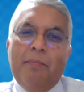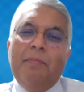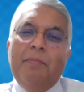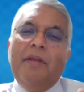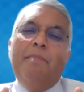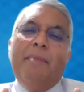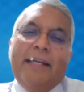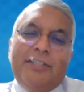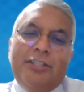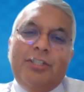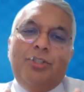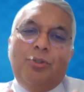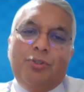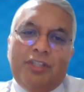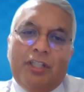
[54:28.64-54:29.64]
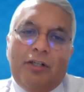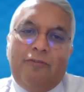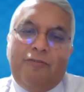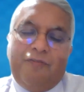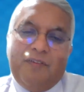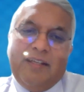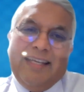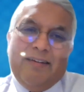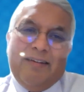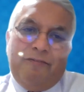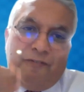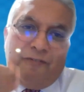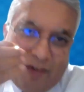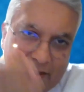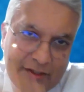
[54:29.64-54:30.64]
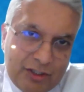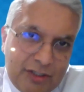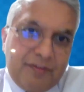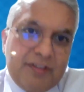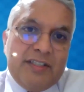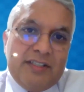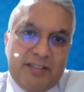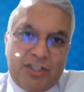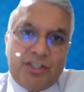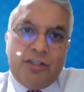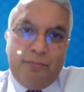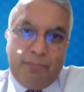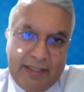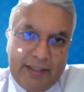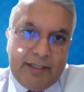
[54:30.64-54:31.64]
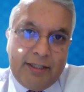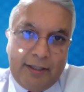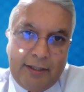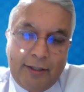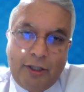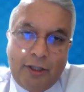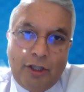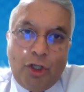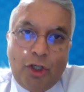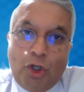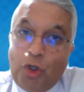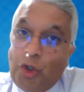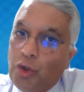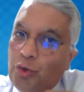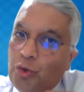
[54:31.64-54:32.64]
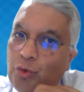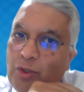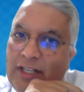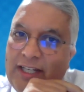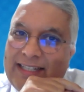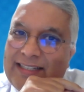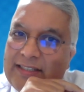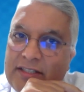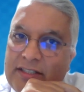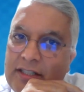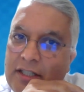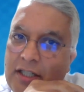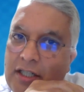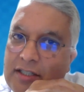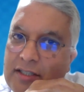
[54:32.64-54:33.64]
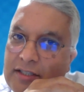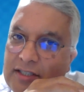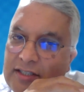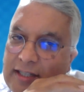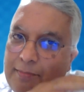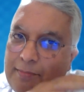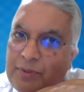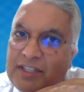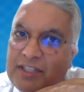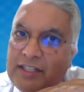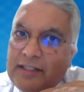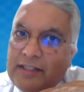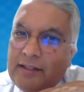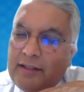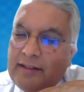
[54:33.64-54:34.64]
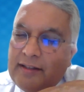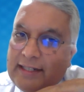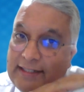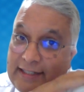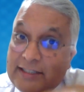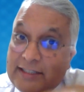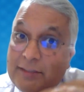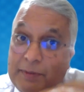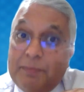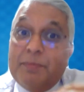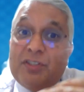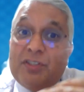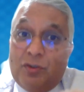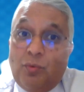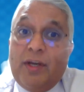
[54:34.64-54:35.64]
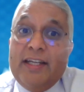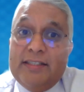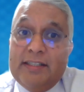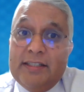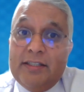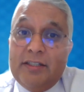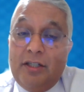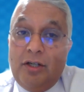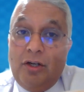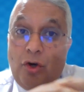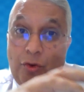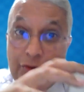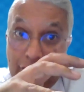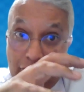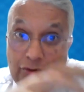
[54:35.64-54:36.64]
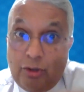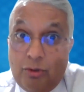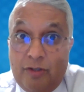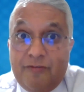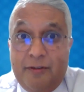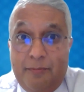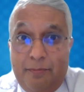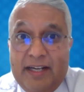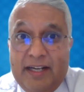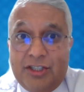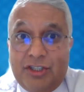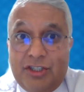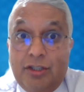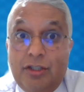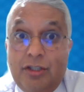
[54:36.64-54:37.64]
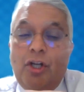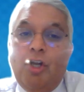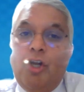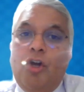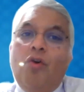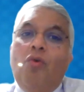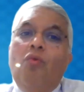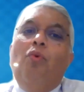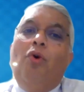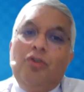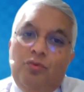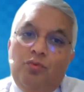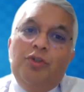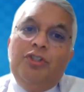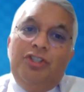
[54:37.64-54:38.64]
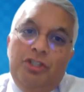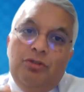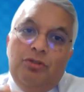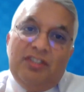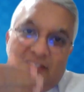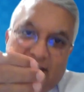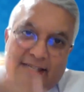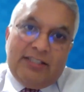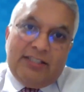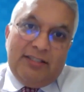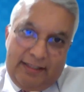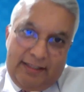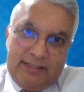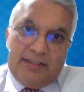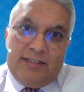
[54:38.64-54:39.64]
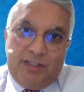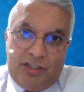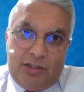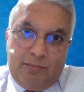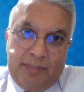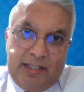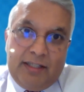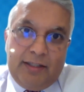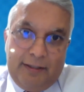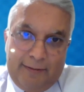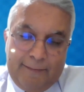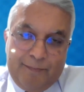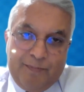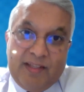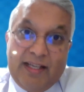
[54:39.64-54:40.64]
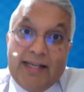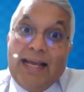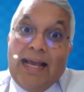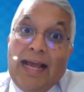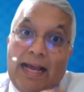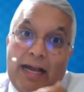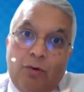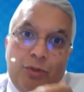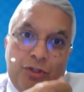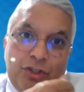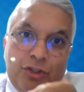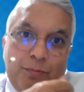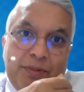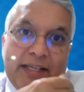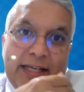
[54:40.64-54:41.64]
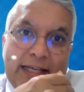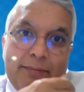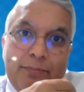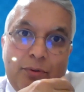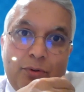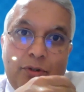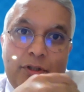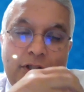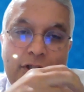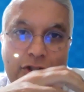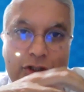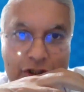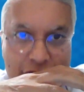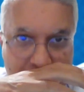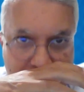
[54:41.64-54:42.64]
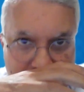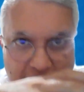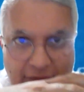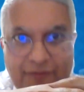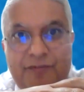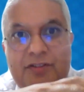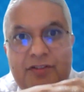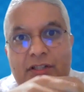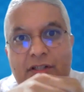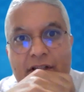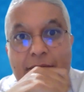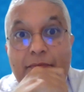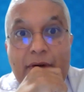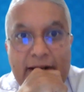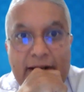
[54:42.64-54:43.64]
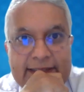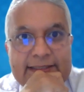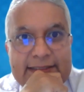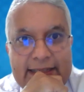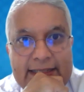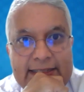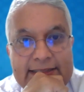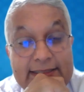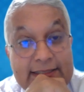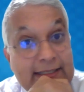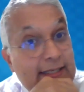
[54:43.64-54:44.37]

imagine yourself in front of a decision maker who is somebody that needs to be persuaded on the role of compassion. What would you say to that decision maker? And how would you be able to shift the mindset?